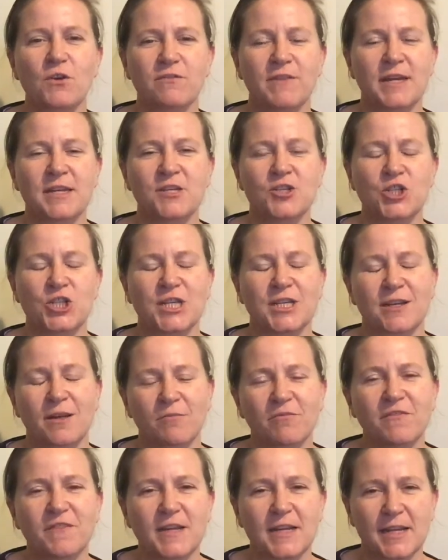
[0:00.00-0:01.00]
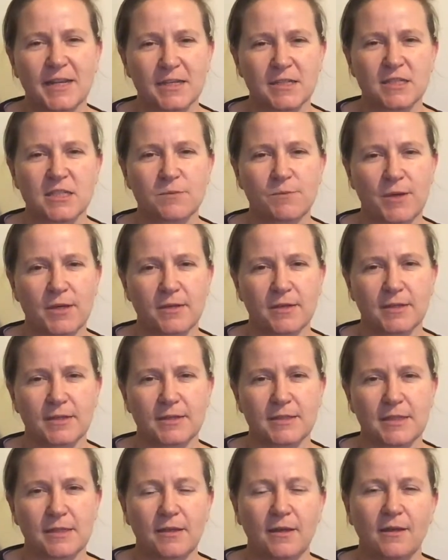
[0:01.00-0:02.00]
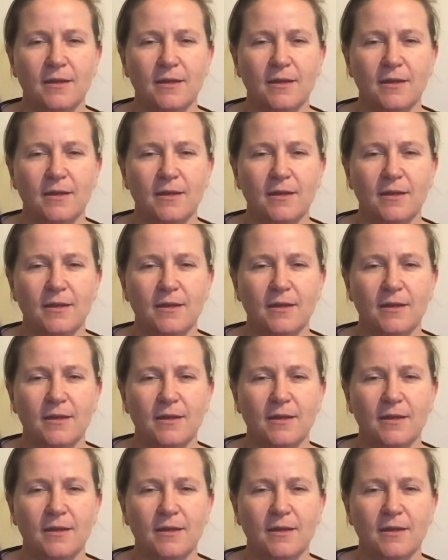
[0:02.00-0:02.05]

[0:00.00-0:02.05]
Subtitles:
of energy and I'm feeling inspired,